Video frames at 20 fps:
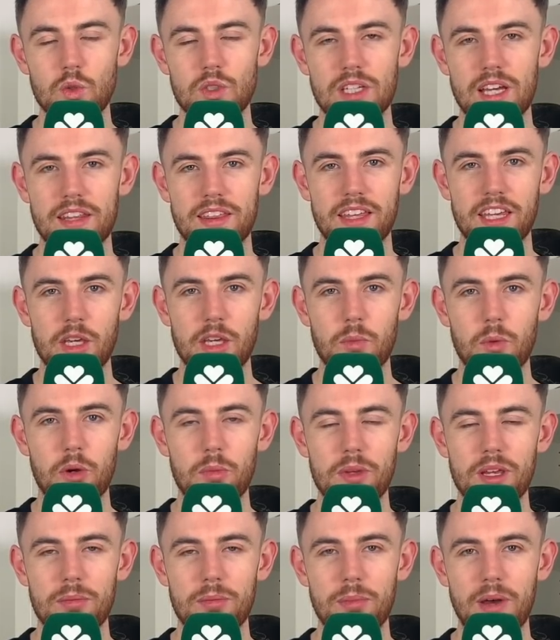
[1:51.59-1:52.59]
I think it will
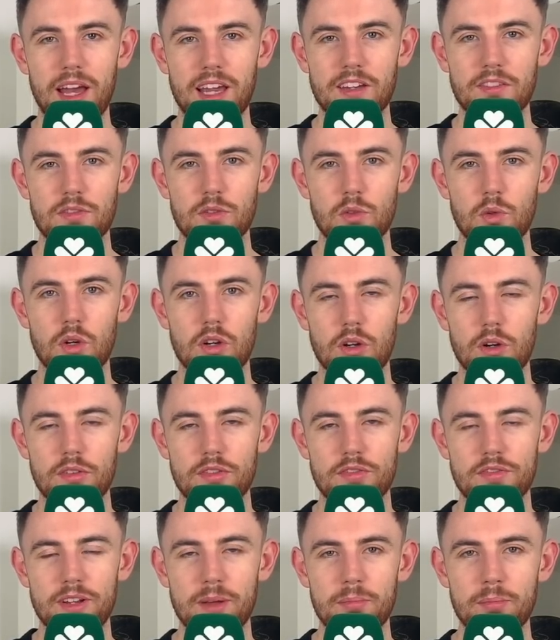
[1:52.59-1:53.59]
be a back four of
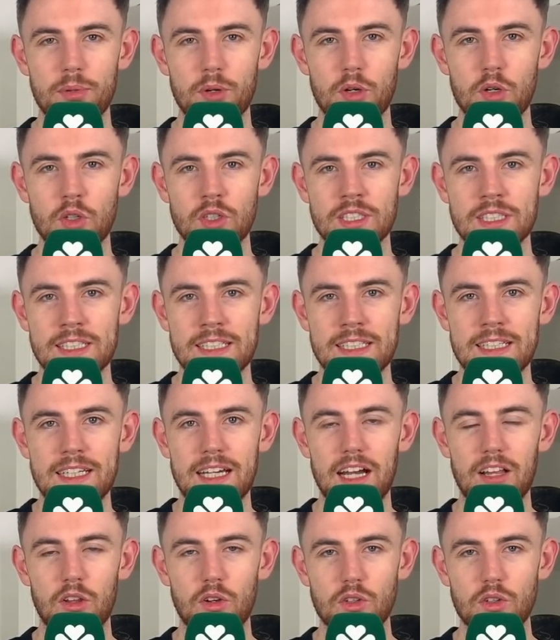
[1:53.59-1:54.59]
Frimpong
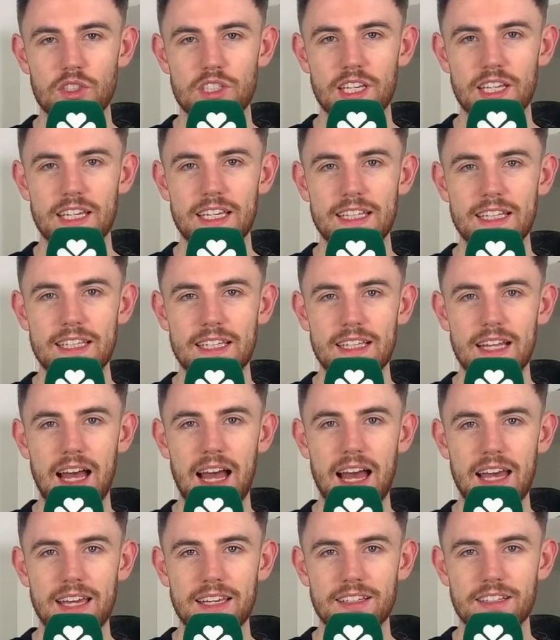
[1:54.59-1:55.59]
alongside
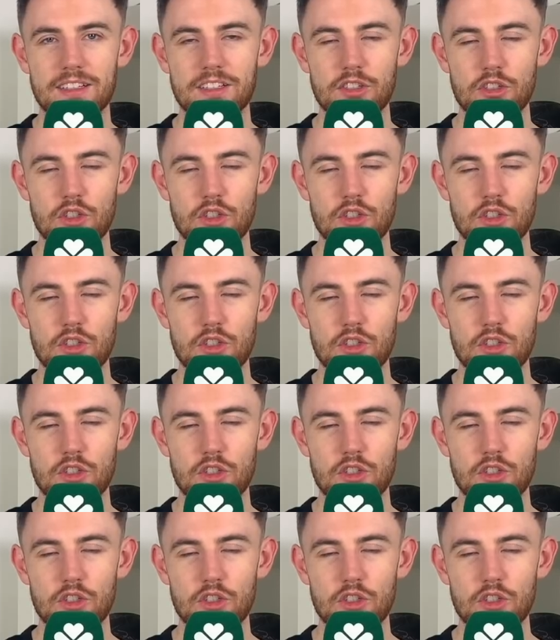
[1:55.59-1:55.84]
Ajer,